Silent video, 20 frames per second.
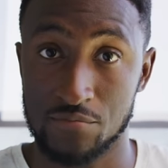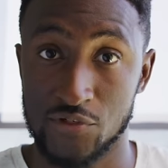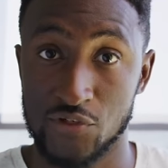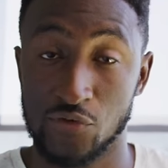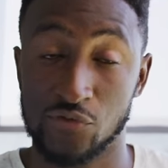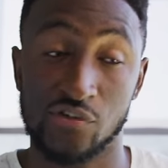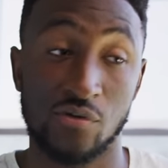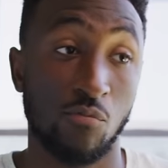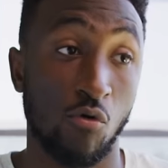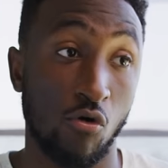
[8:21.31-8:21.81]

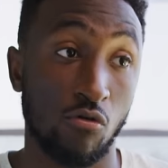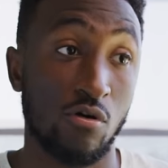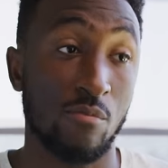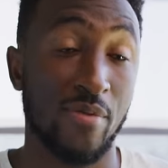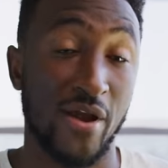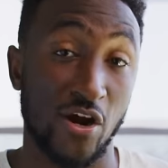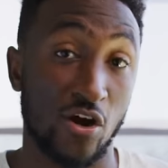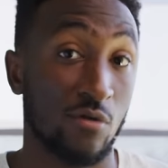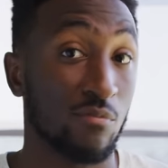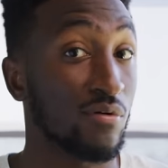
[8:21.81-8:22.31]
So it's a more
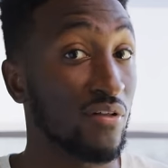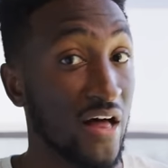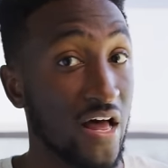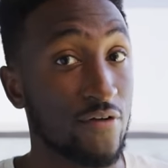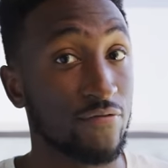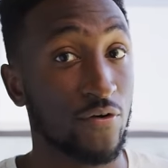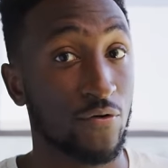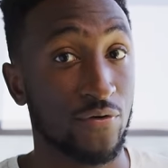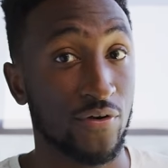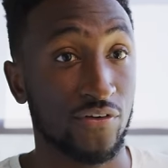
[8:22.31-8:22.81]
repairable
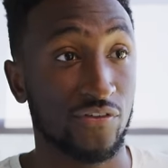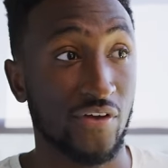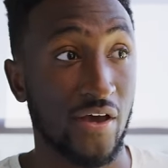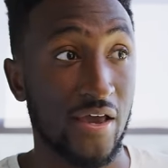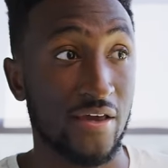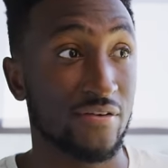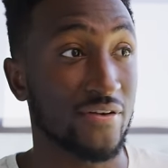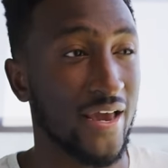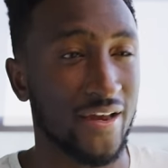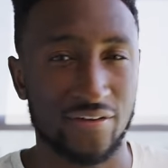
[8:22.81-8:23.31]
iPhone
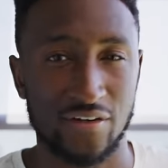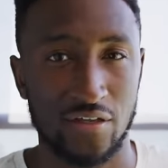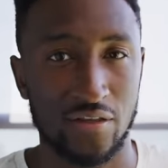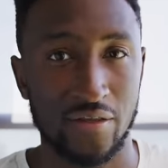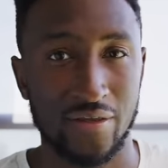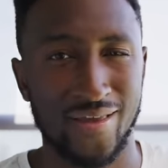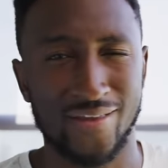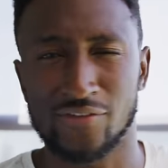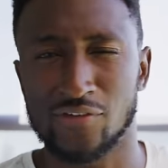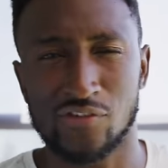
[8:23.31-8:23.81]
design,
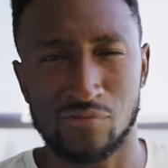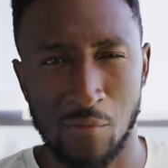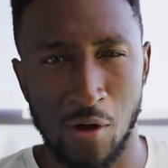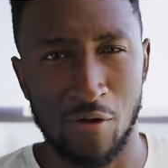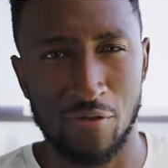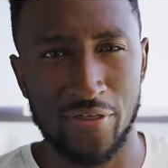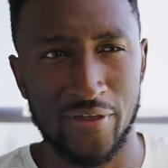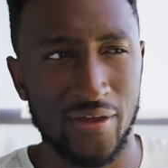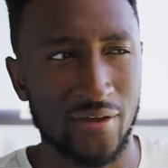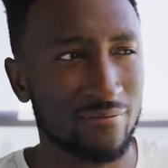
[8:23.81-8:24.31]
technically. It's a
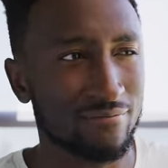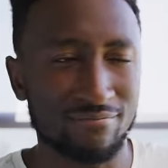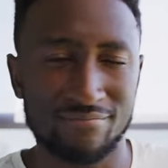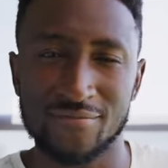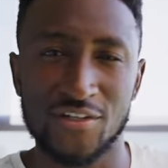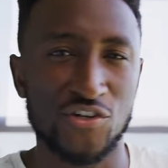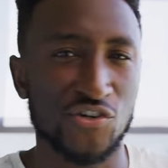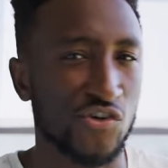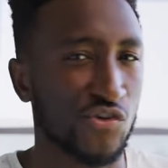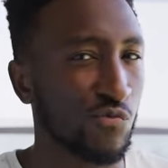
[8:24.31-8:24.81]
small thing,
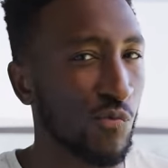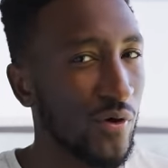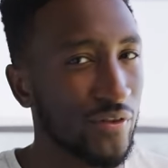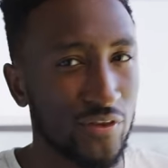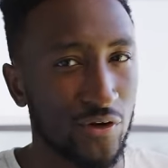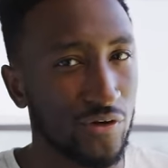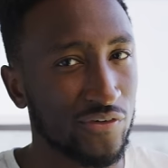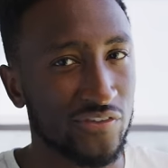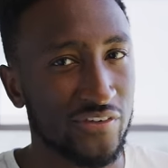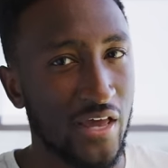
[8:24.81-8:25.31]
it's just
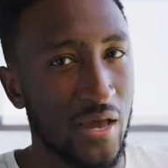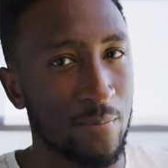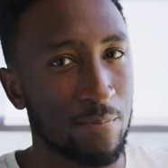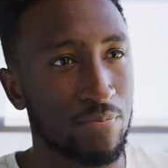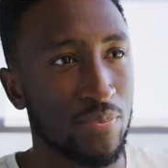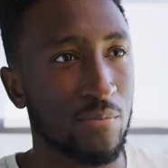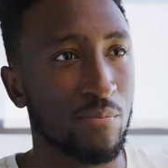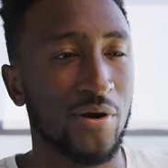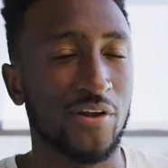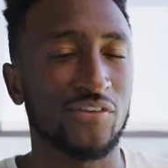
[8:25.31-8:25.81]
one little
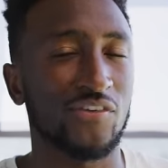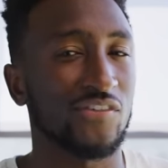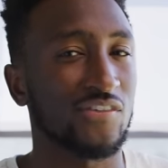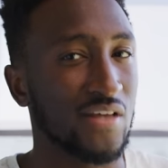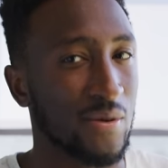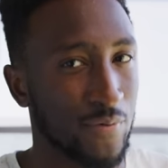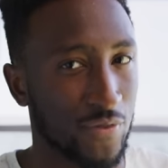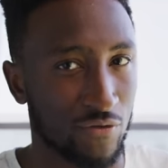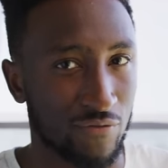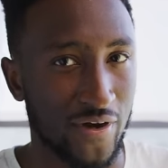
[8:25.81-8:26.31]
step, but it's a
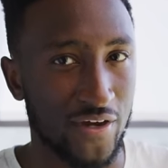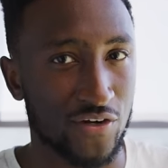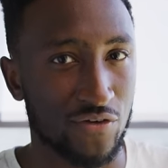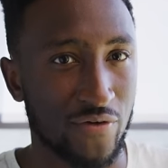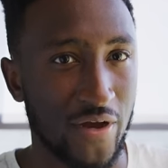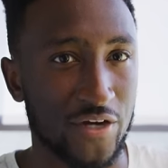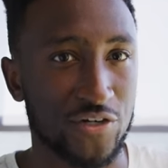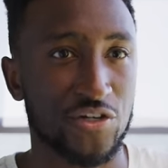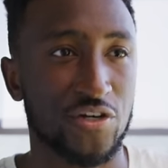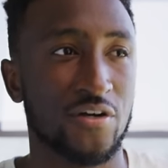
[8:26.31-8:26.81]
step in the right
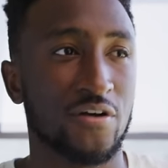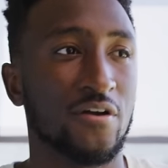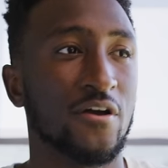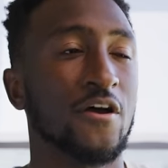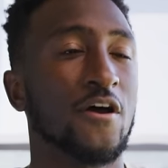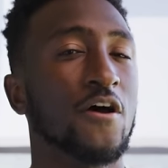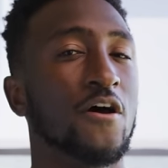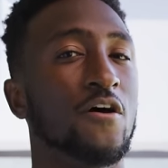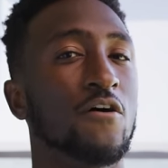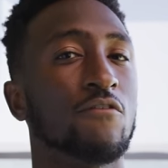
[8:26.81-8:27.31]

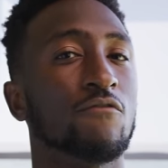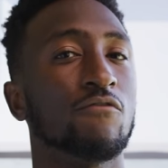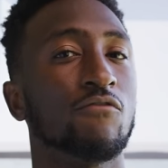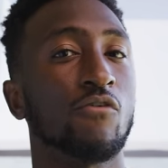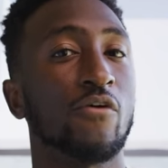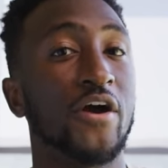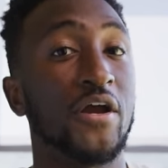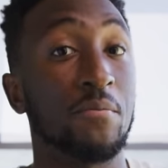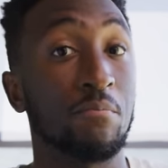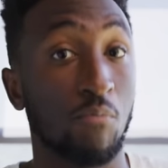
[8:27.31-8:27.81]
direction
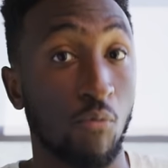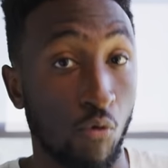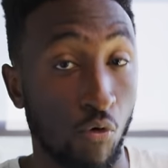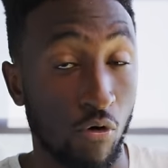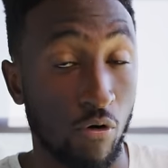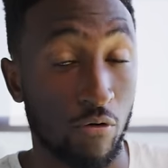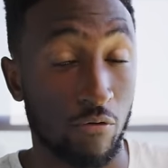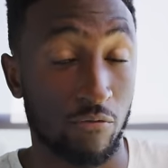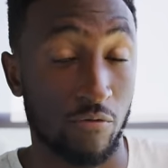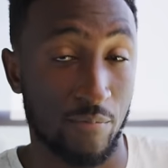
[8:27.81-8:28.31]
for a
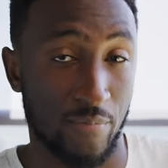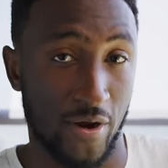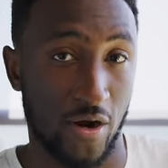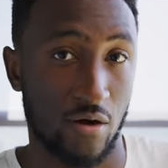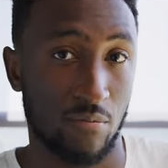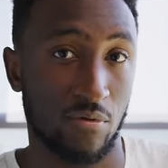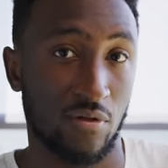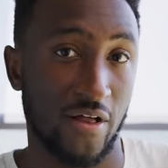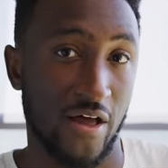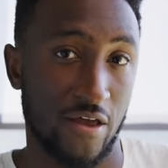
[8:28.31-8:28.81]
more
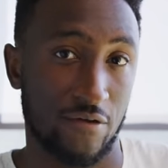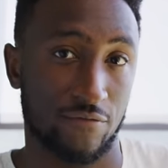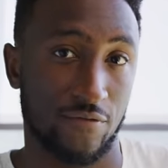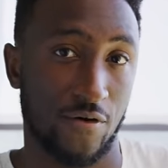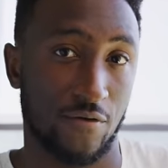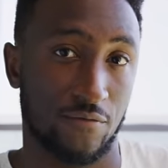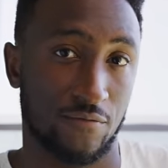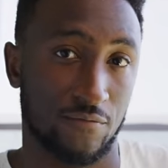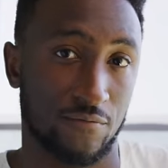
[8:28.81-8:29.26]
repairable iPhone.